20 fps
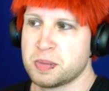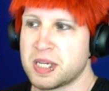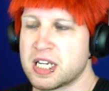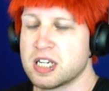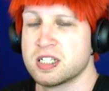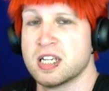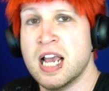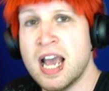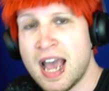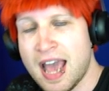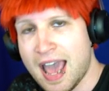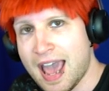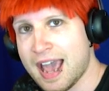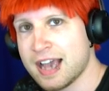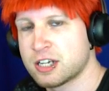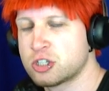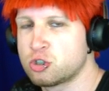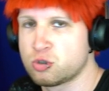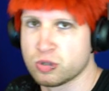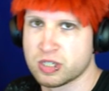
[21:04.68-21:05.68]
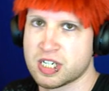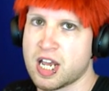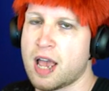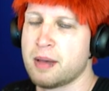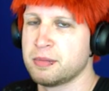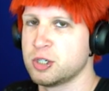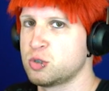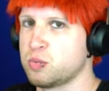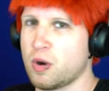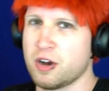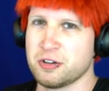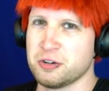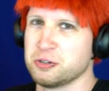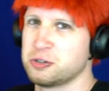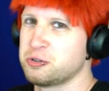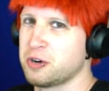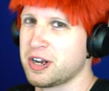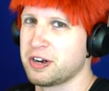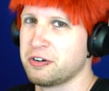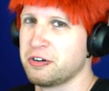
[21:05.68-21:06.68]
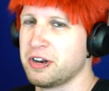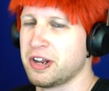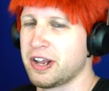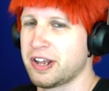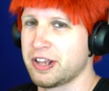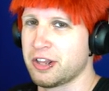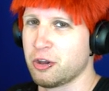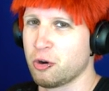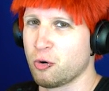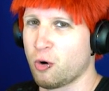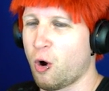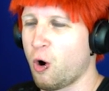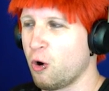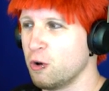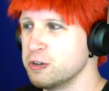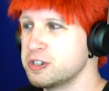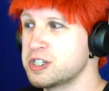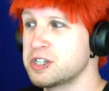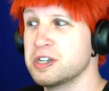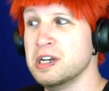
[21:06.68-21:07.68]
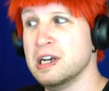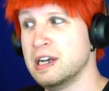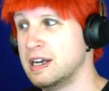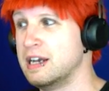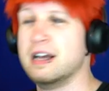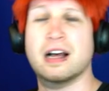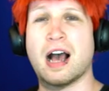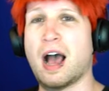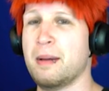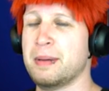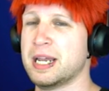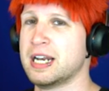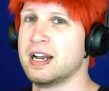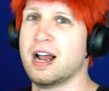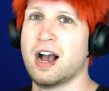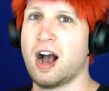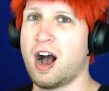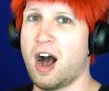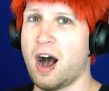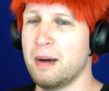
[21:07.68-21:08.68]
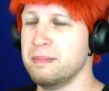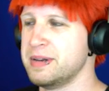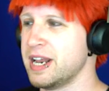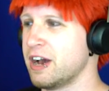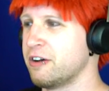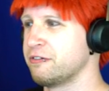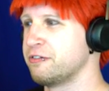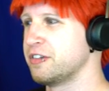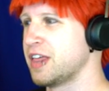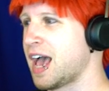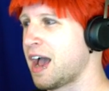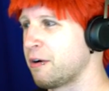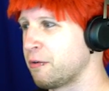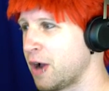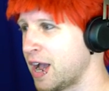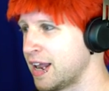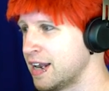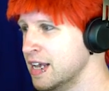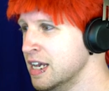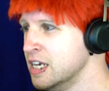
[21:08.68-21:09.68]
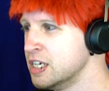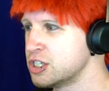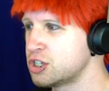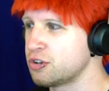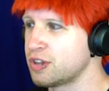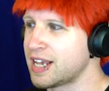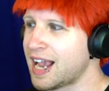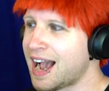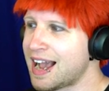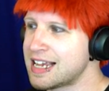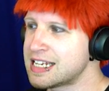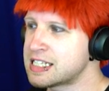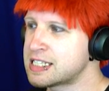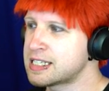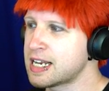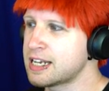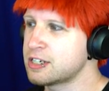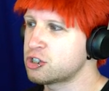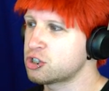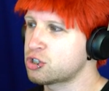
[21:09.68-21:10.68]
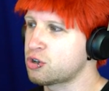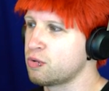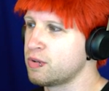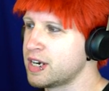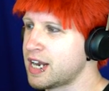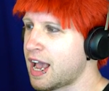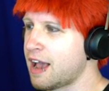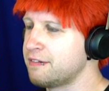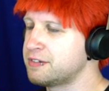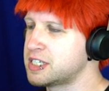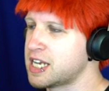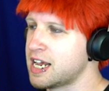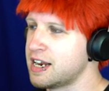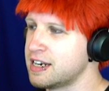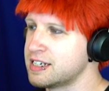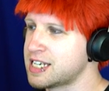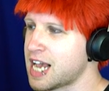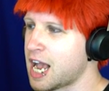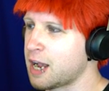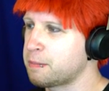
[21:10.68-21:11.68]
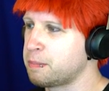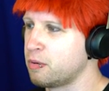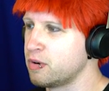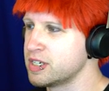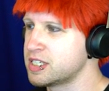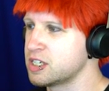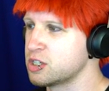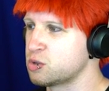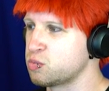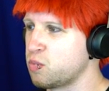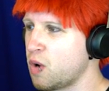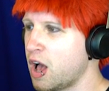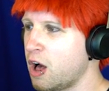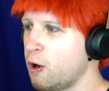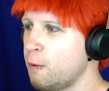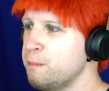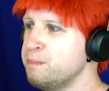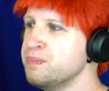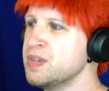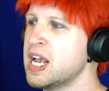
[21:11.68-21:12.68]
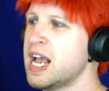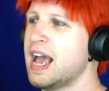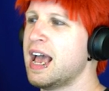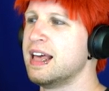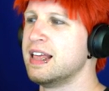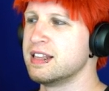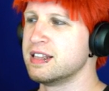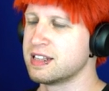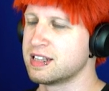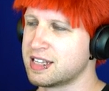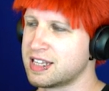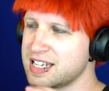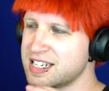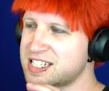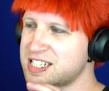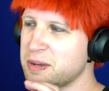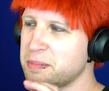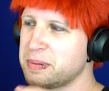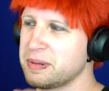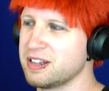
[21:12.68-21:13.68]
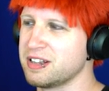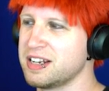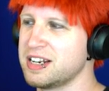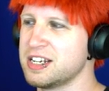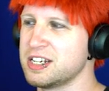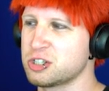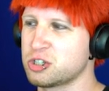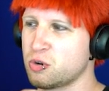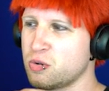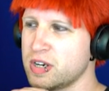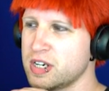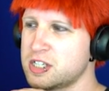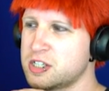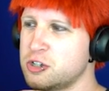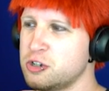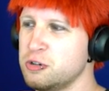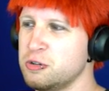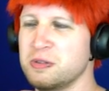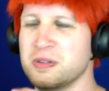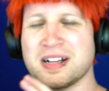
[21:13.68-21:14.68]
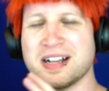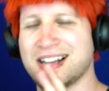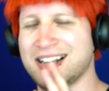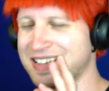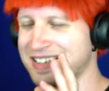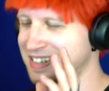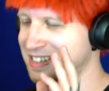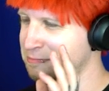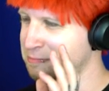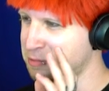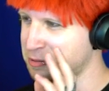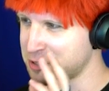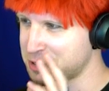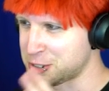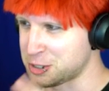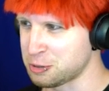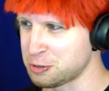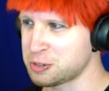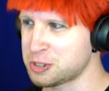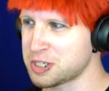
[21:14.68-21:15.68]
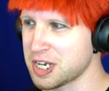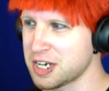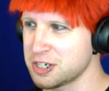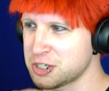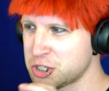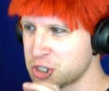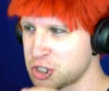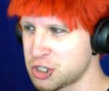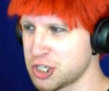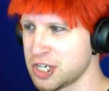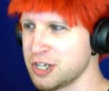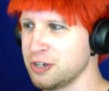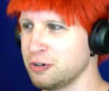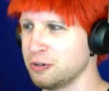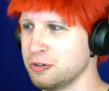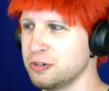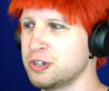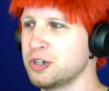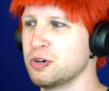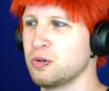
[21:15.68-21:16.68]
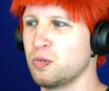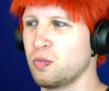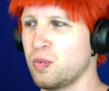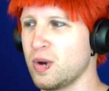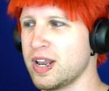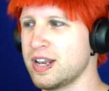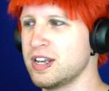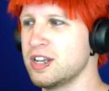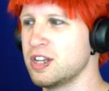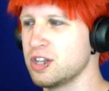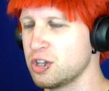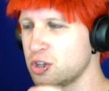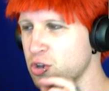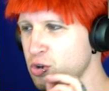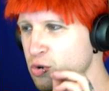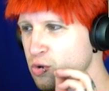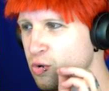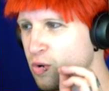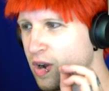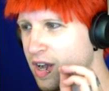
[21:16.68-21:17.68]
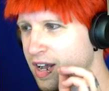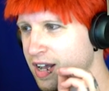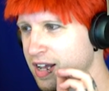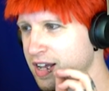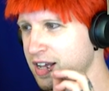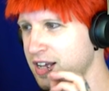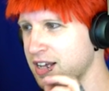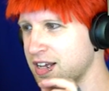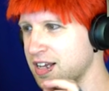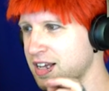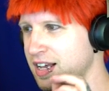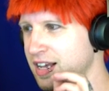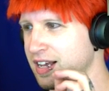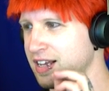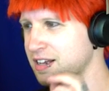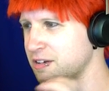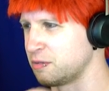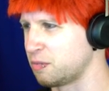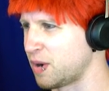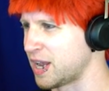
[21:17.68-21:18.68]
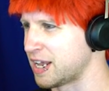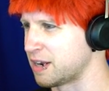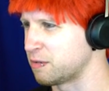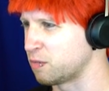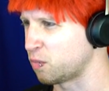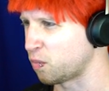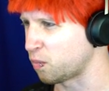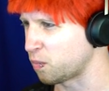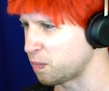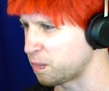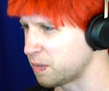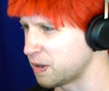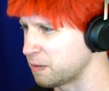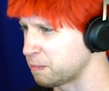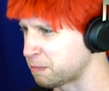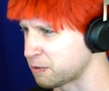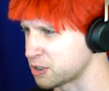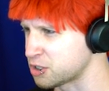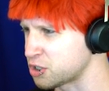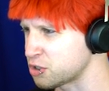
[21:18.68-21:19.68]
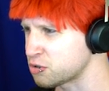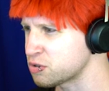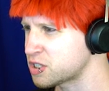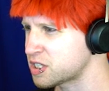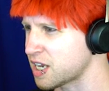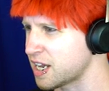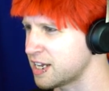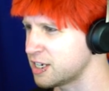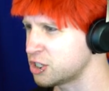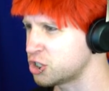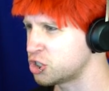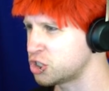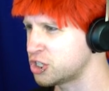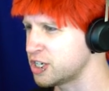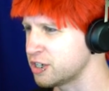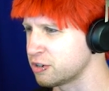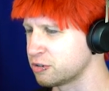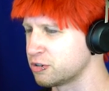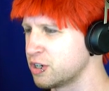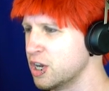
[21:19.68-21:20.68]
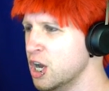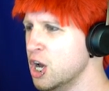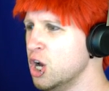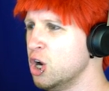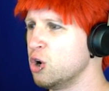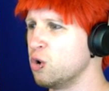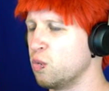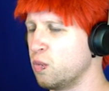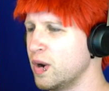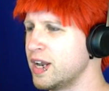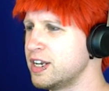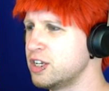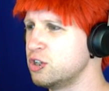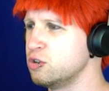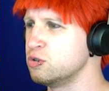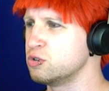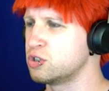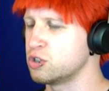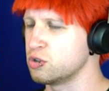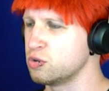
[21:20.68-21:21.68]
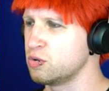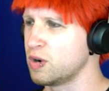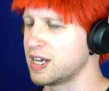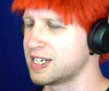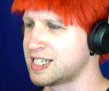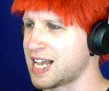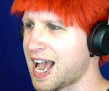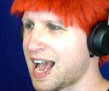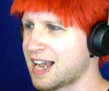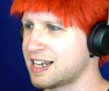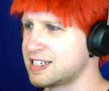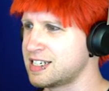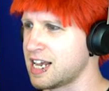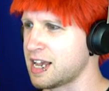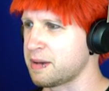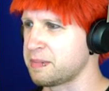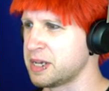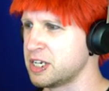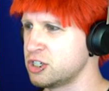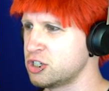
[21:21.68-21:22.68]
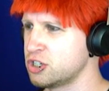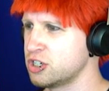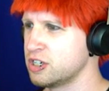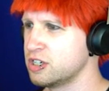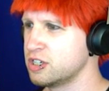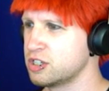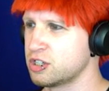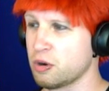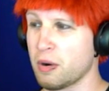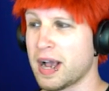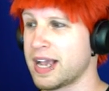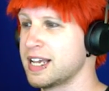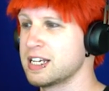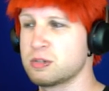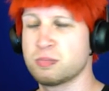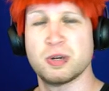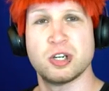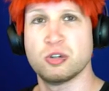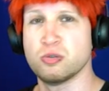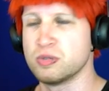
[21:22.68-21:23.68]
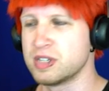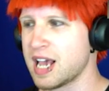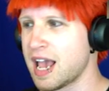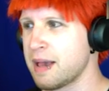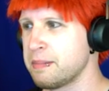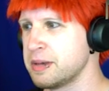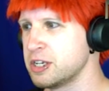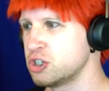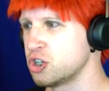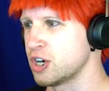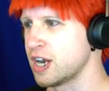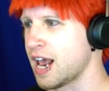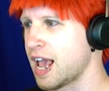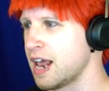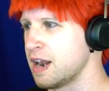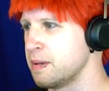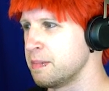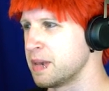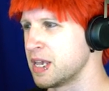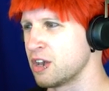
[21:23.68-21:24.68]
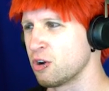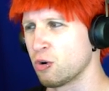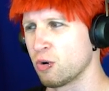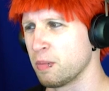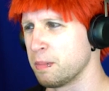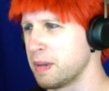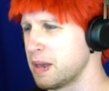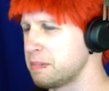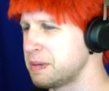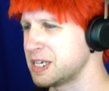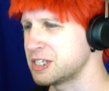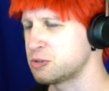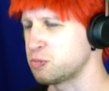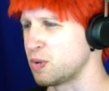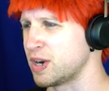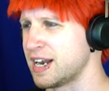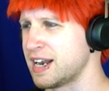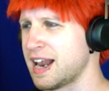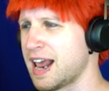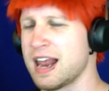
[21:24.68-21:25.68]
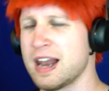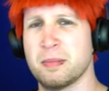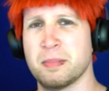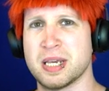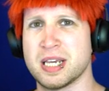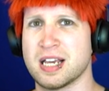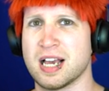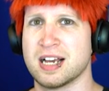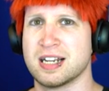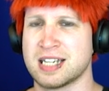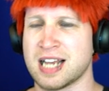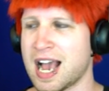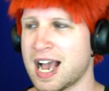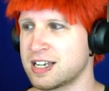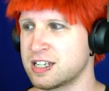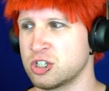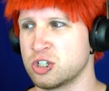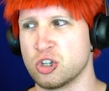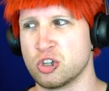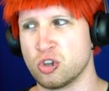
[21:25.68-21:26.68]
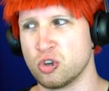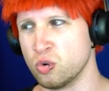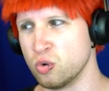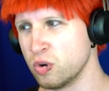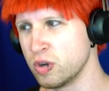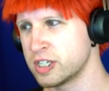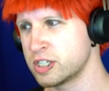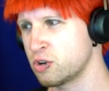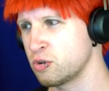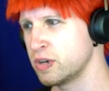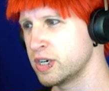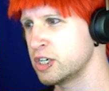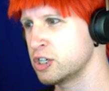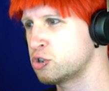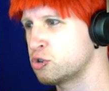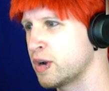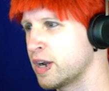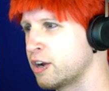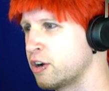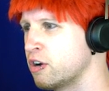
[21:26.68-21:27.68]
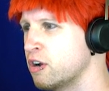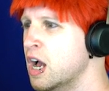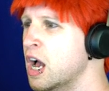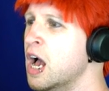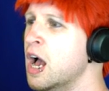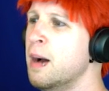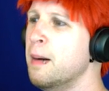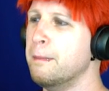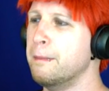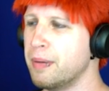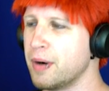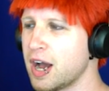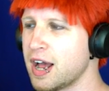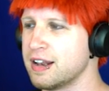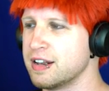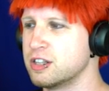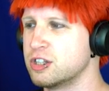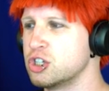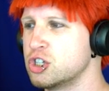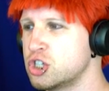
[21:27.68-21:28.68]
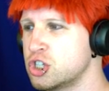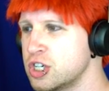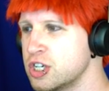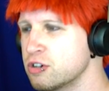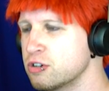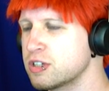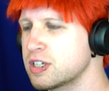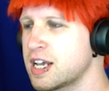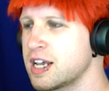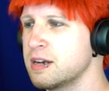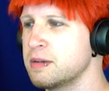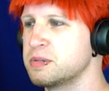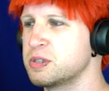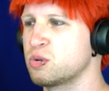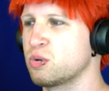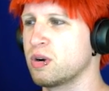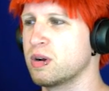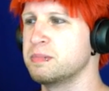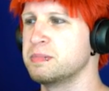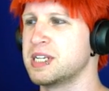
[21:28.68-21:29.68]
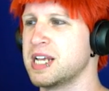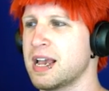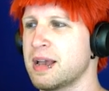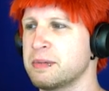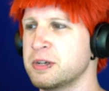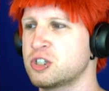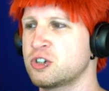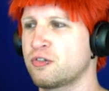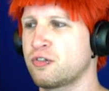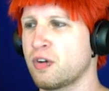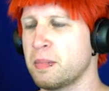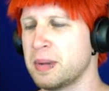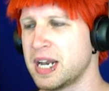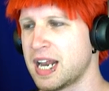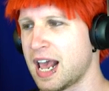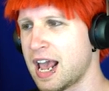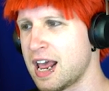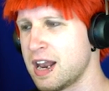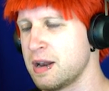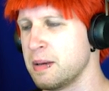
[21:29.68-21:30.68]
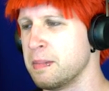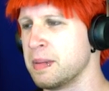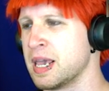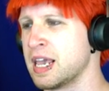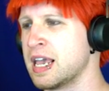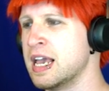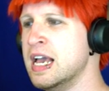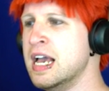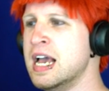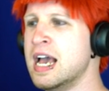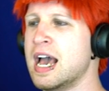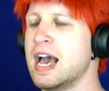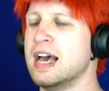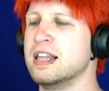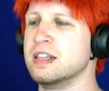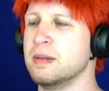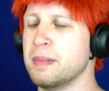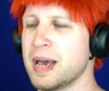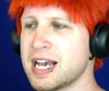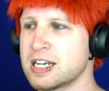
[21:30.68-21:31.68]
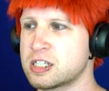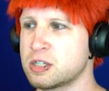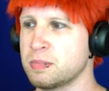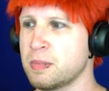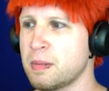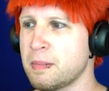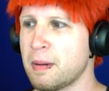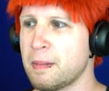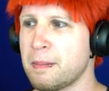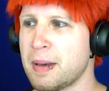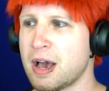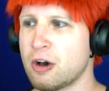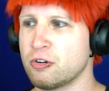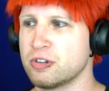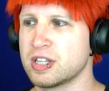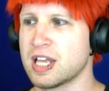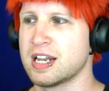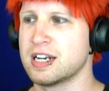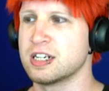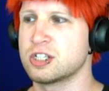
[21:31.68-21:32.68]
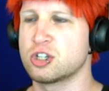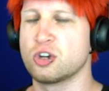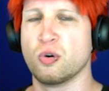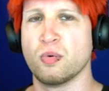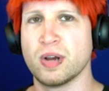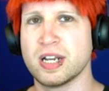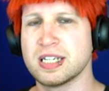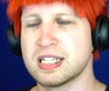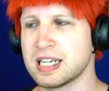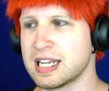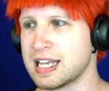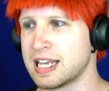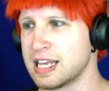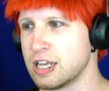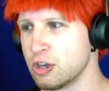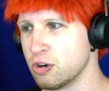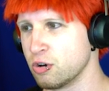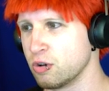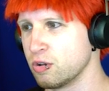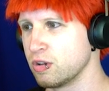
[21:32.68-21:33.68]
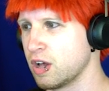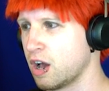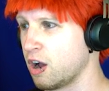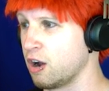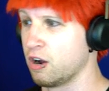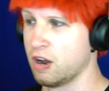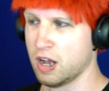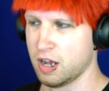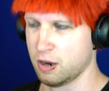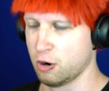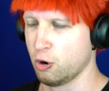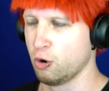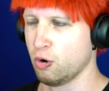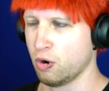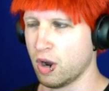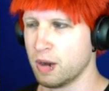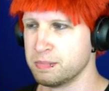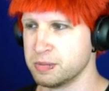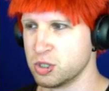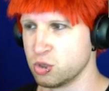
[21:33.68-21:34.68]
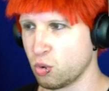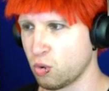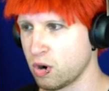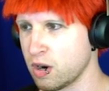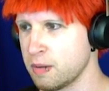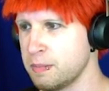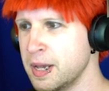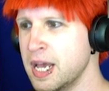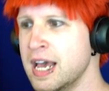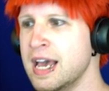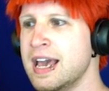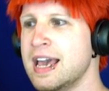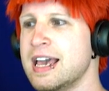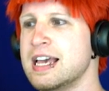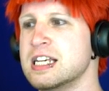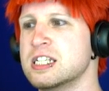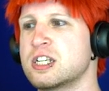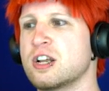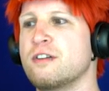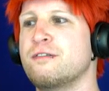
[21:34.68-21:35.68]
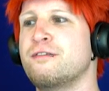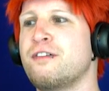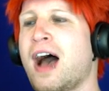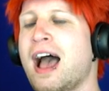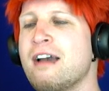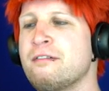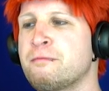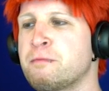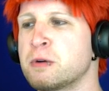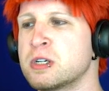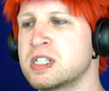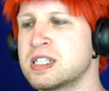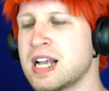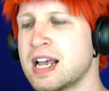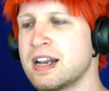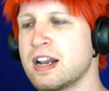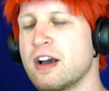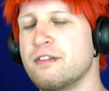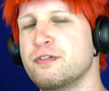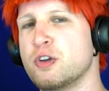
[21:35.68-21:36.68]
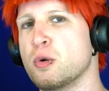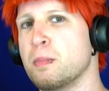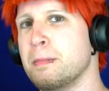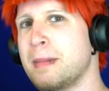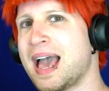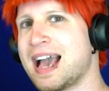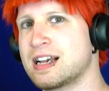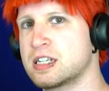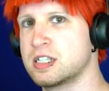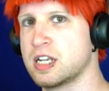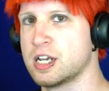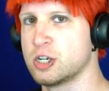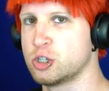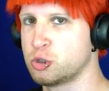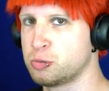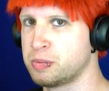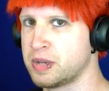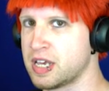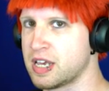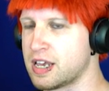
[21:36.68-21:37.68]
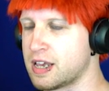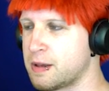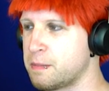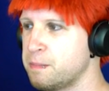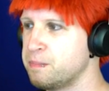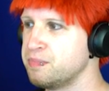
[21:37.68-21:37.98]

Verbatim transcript: because extra damage while you're triggering your alt I mean, I'm down for that, right? So the Ice Sage is going to have 10 attack points as well, and this ability is going to uh, produce a shield when you uh, wait, uh, produce a shield when you do attack damage. So I guess when you damage an enemy, or maybe it's when an enemy attacks you, it's going to trigger. But the shield can absorb damage from an enemy, and the maximum amount that it's going to heal or, or absorb is 5% of your max HP.